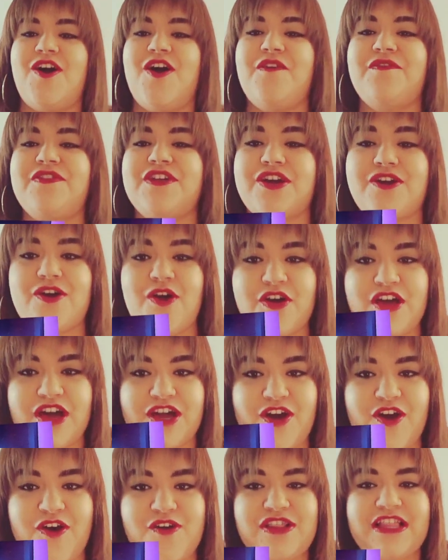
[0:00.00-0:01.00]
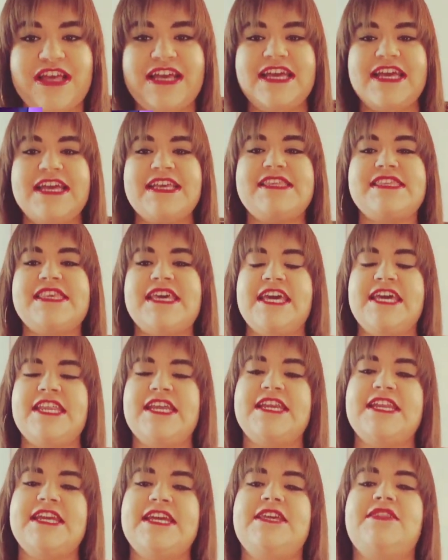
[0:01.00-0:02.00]
of the Coca-Cola is
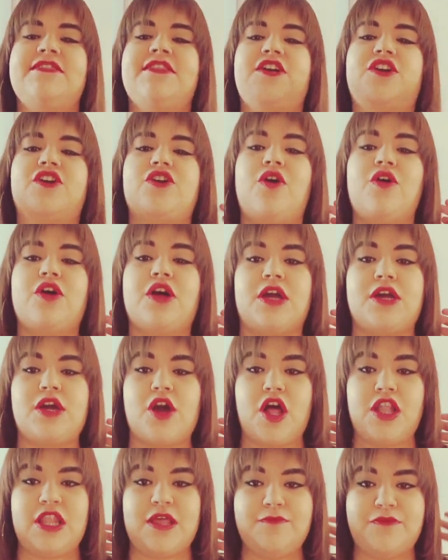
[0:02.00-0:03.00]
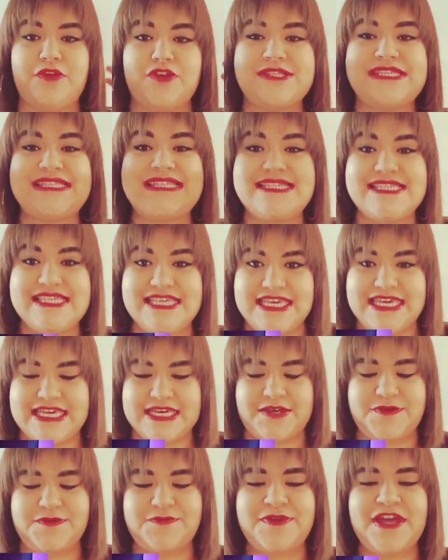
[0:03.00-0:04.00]
hidden in the Coca-Cola
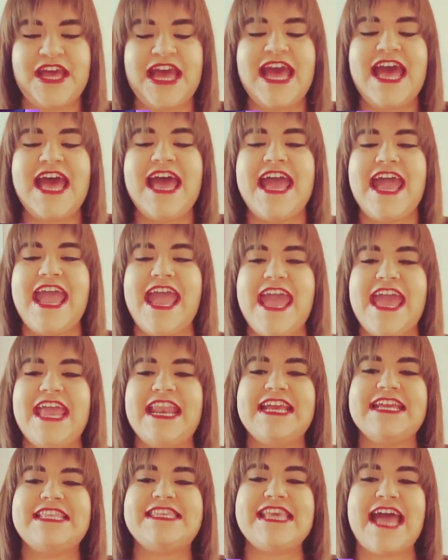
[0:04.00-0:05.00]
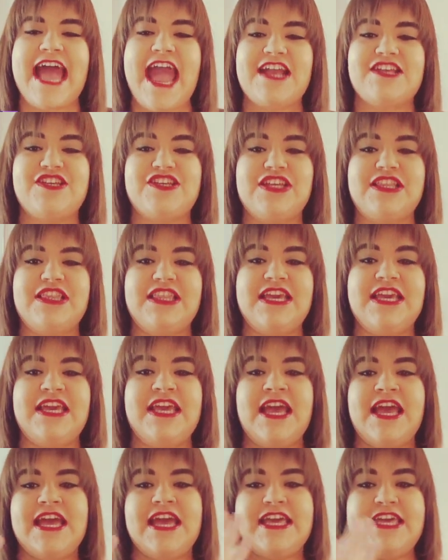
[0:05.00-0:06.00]
Museum and it's
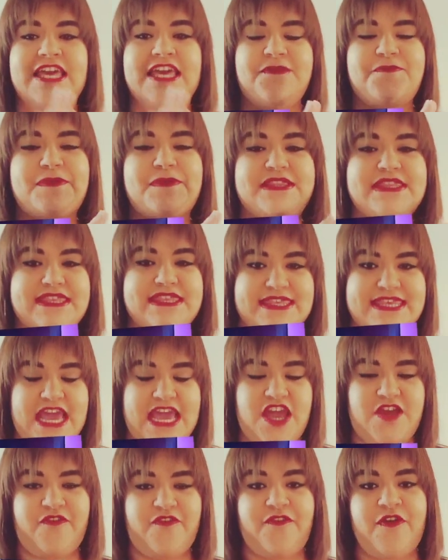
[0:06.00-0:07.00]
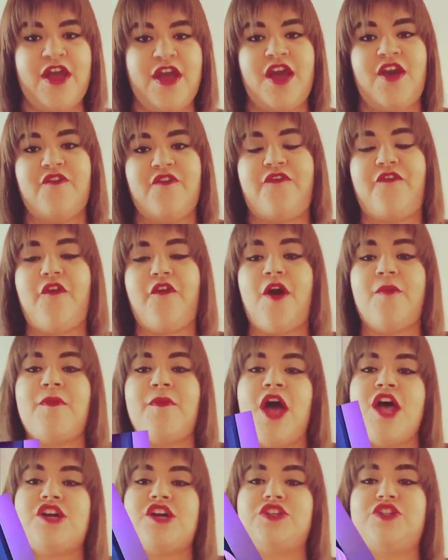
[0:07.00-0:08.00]
actually keep it safe
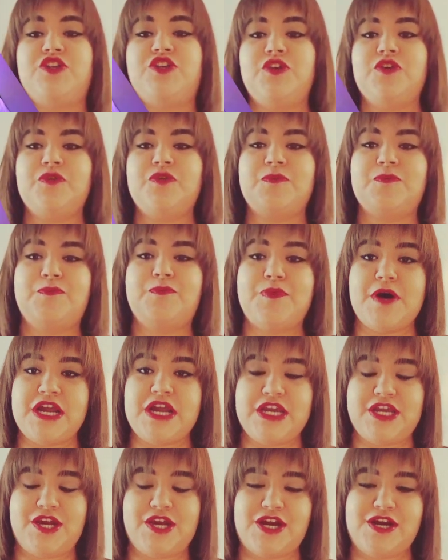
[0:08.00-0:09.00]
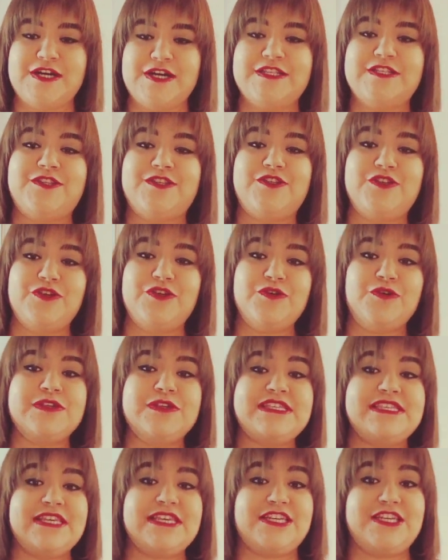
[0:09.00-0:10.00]
from two bodyguards, two
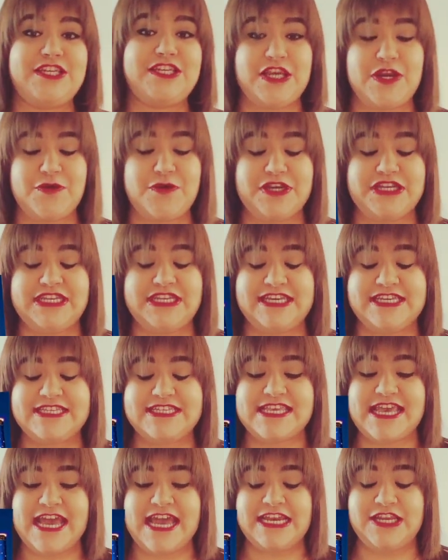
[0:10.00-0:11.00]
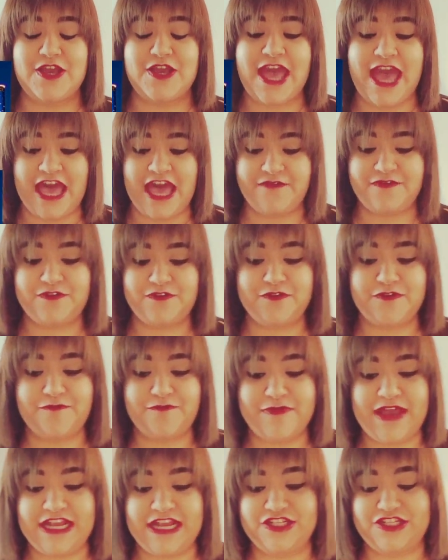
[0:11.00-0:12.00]
securities, and you have to
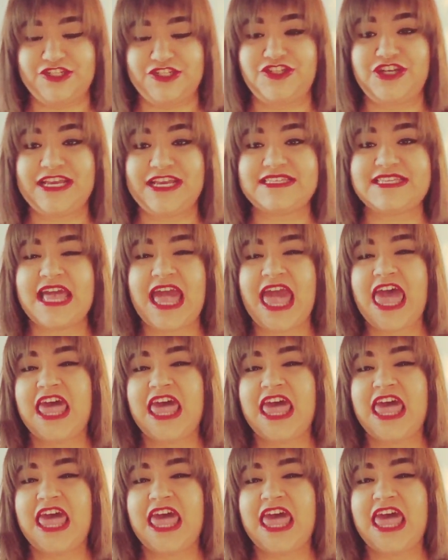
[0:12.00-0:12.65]
imagine just